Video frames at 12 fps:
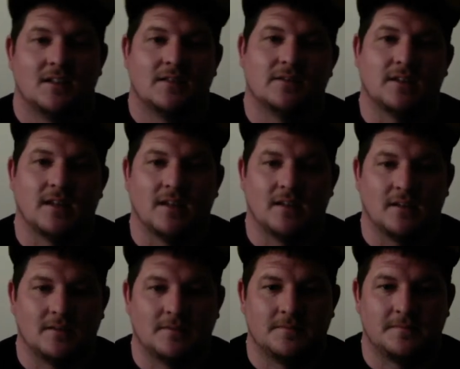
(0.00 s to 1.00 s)
Fucking
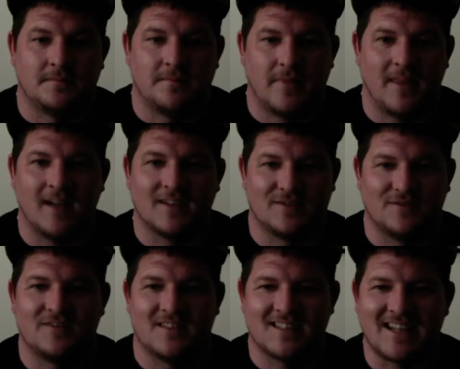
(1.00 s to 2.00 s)
hell. That is
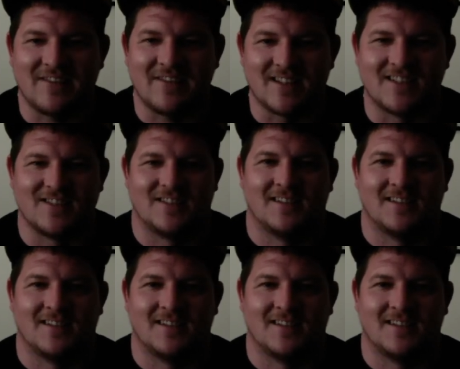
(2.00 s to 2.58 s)
savage.